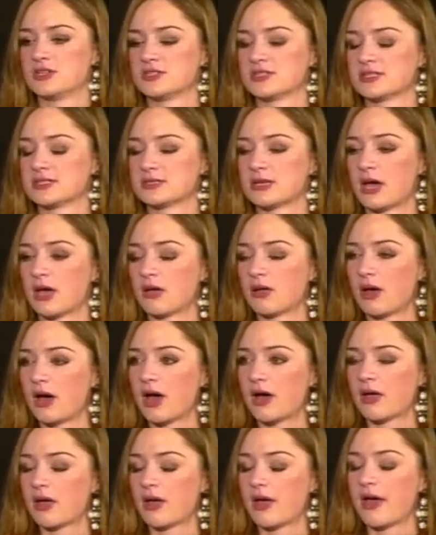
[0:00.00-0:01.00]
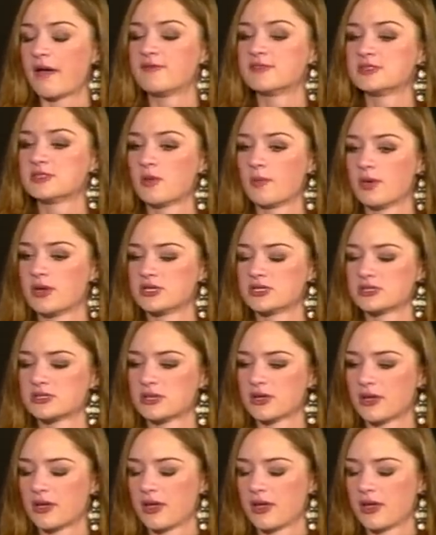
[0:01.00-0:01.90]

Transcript: It's just because I, I have so much